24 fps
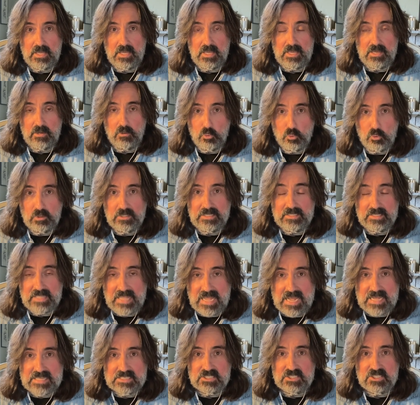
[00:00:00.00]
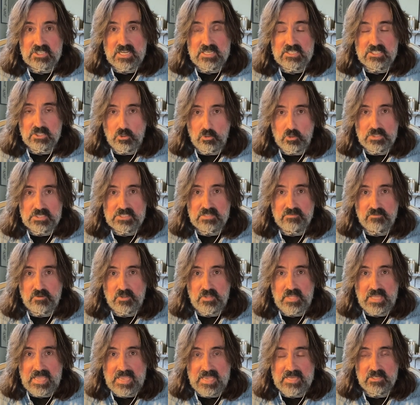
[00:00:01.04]
it only lasts as long as they've got
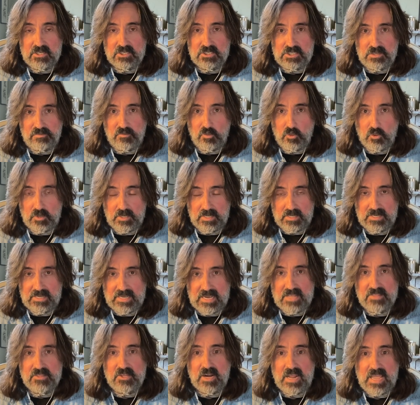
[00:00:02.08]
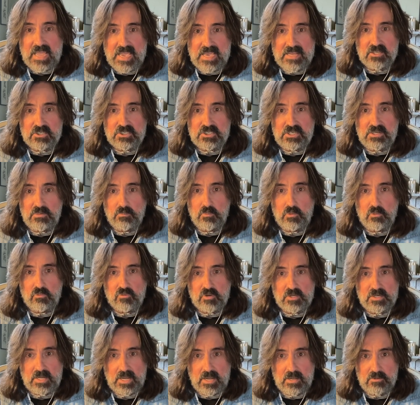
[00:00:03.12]
the energy for it, and their energy will
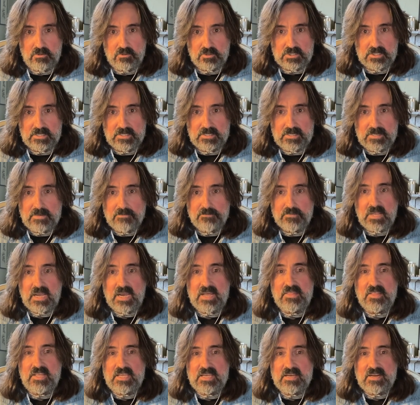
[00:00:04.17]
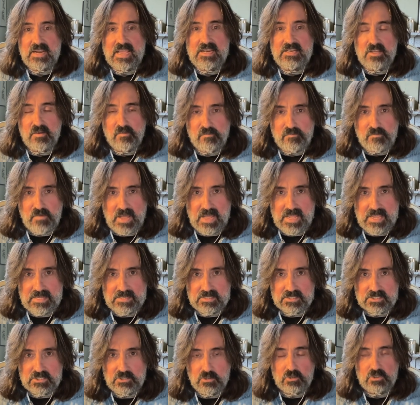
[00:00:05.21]
run out. And they are in
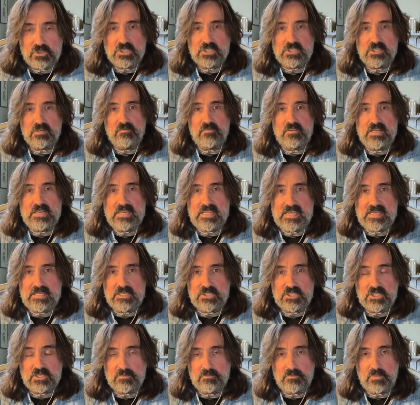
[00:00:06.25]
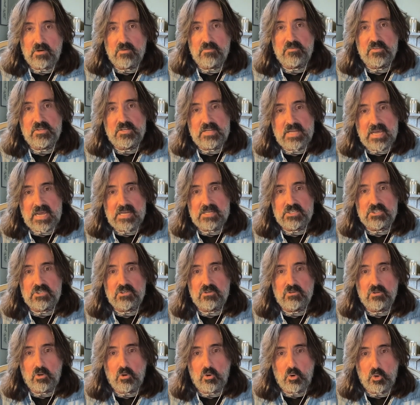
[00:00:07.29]
defiance not just of nature, but of the
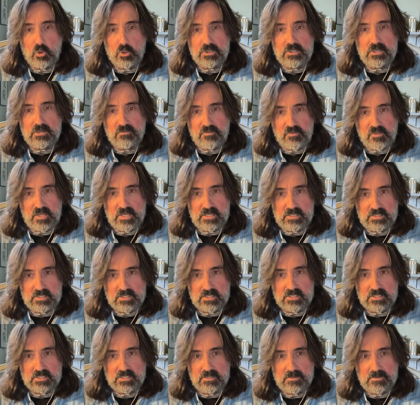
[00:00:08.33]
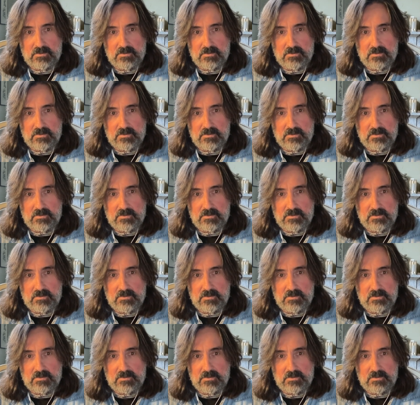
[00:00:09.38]
natural order of things.